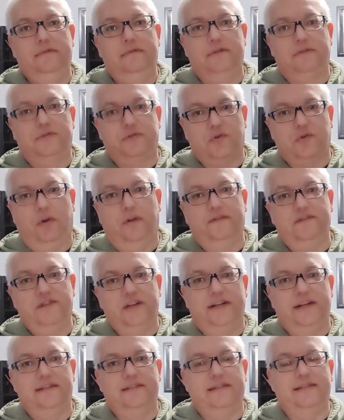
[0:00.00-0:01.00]
the scroll of
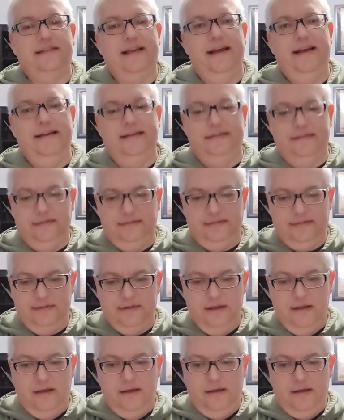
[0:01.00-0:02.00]
Genesis ends
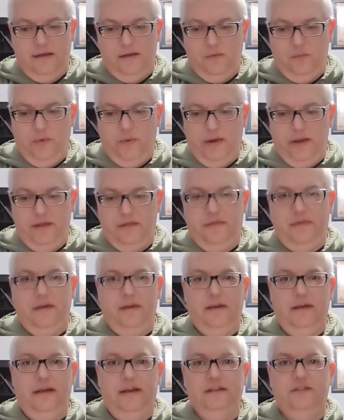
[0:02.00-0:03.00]
with
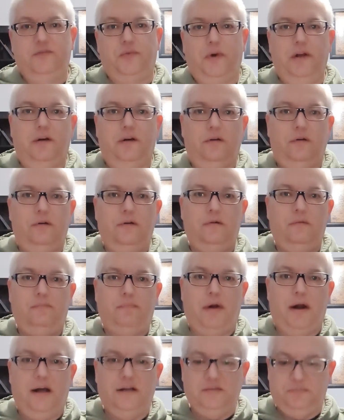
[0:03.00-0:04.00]
Israel
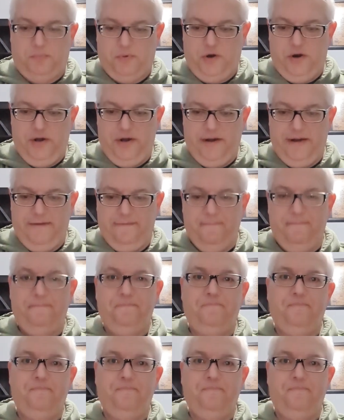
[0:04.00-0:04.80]
prospering